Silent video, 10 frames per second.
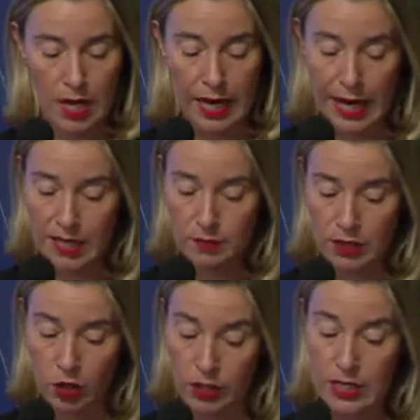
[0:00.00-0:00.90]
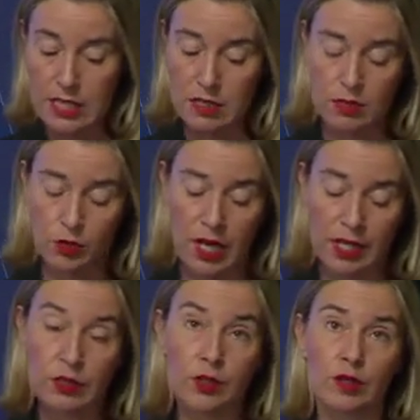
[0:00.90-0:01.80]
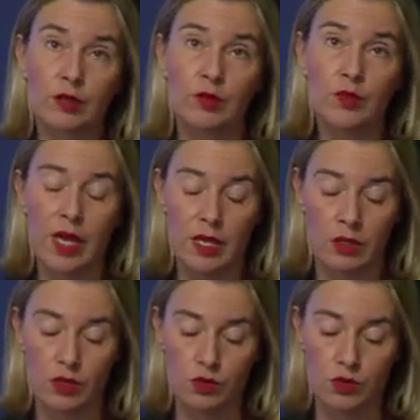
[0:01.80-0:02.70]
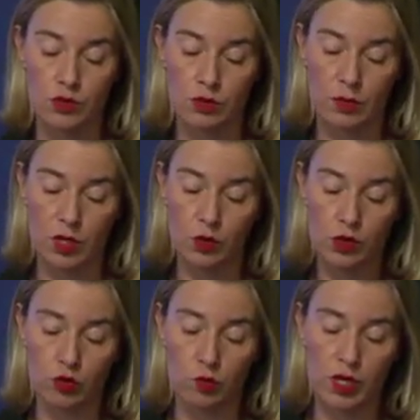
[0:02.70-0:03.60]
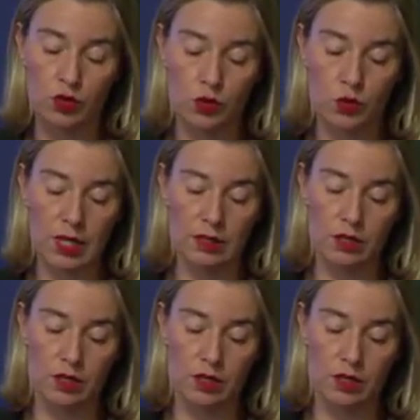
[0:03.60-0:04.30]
And last but not least, to counter fake news, but also to make sure that the